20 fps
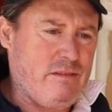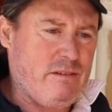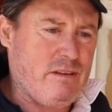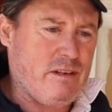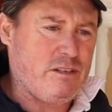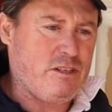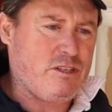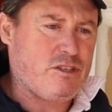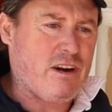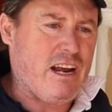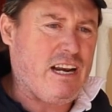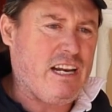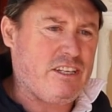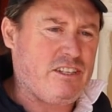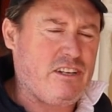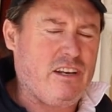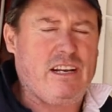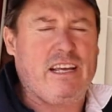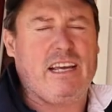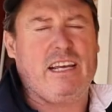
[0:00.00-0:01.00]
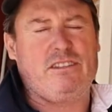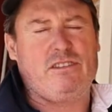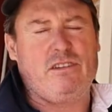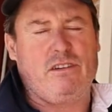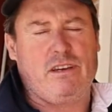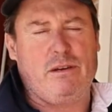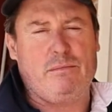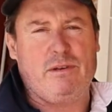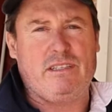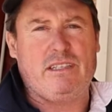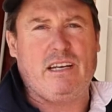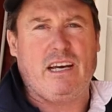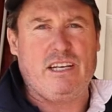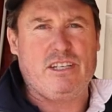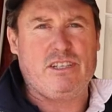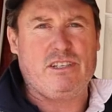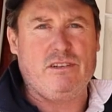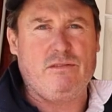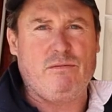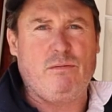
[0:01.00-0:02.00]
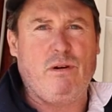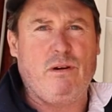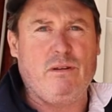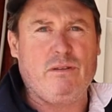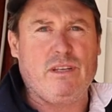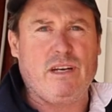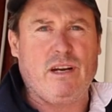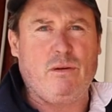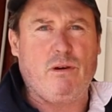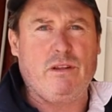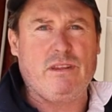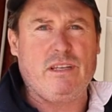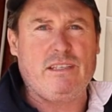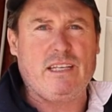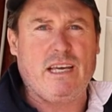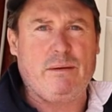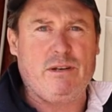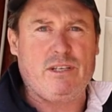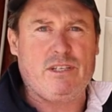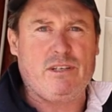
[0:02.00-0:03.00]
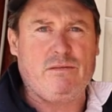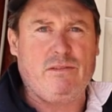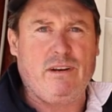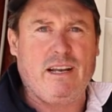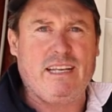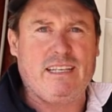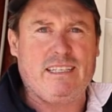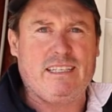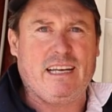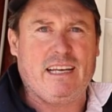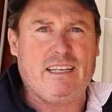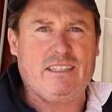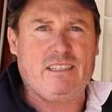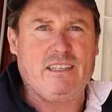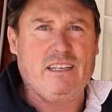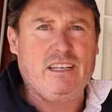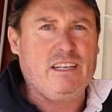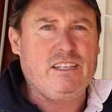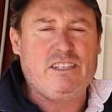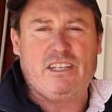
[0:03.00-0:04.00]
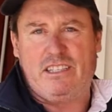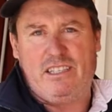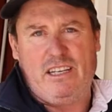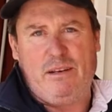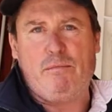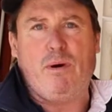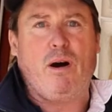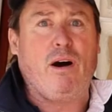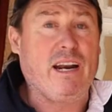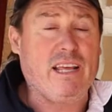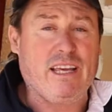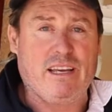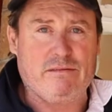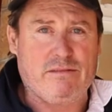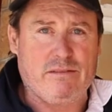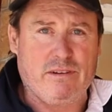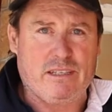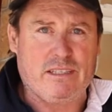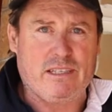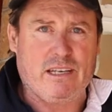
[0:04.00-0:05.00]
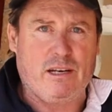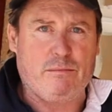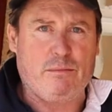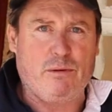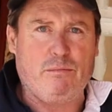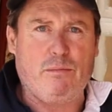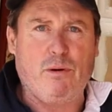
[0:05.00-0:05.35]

Australia certainly has documentation of what the damage of lead does just in mining it, for example.